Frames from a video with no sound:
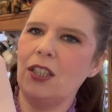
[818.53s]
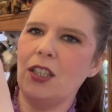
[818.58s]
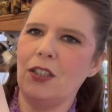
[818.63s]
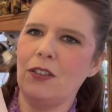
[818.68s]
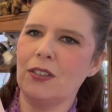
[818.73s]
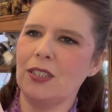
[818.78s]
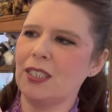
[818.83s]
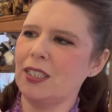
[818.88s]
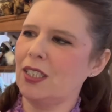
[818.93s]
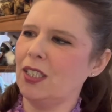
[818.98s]

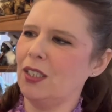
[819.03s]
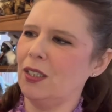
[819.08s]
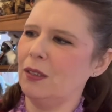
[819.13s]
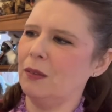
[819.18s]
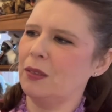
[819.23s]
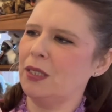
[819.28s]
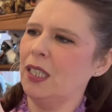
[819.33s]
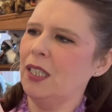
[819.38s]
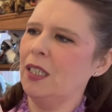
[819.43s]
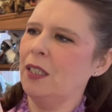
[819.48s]
new
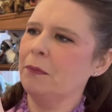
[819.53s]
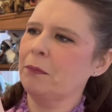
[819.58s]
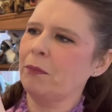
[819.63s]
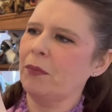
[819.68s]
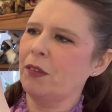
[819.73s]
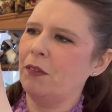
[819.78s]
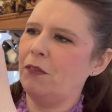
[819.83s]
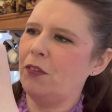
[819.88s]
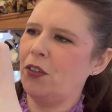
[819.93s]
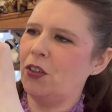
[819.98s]
sculpt
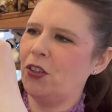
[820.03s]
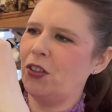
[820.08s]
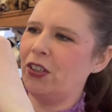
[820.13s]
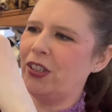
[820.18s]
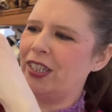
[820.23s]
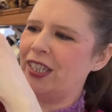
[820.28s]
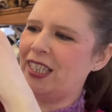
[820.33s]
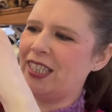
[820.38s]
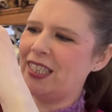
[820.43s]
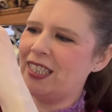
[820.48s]
for
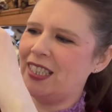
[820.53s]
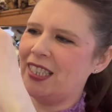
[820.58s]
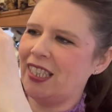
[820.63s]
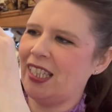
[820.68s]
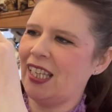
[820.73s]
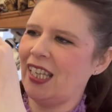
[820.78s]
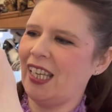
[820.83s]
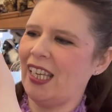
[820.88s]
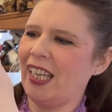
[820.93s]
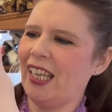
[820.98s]
this
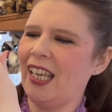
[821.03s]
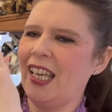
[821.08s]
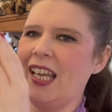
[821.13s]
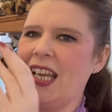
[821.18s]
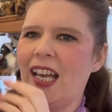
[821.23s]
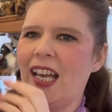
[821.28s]
year